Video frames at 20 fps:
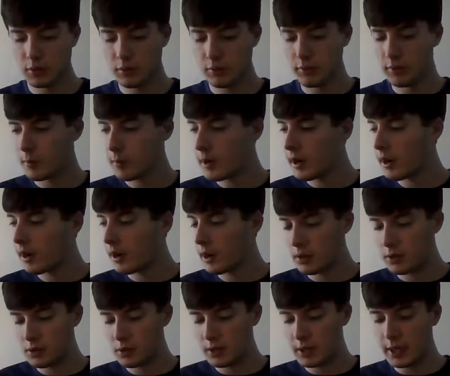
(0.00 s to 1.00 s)
for
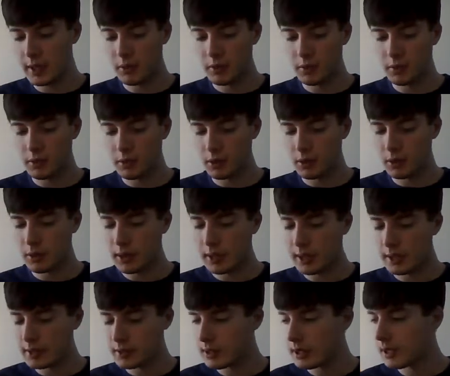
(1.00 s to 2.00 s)
Americans down in the
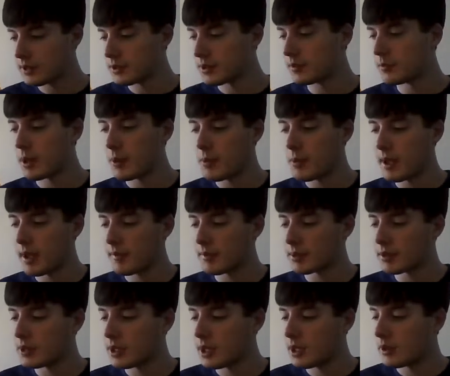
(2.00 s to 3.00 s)
United States, maybe you haven't
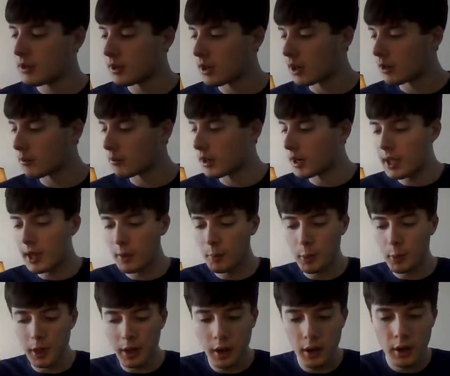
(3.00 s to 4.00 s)
seen our money up
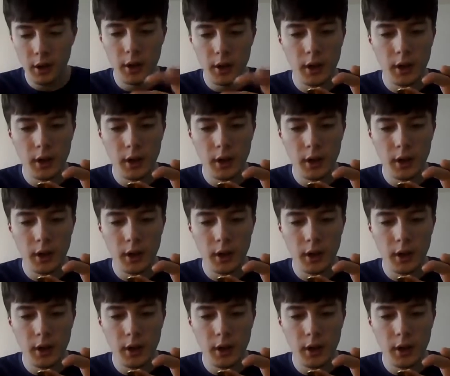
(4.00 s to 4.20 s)
here.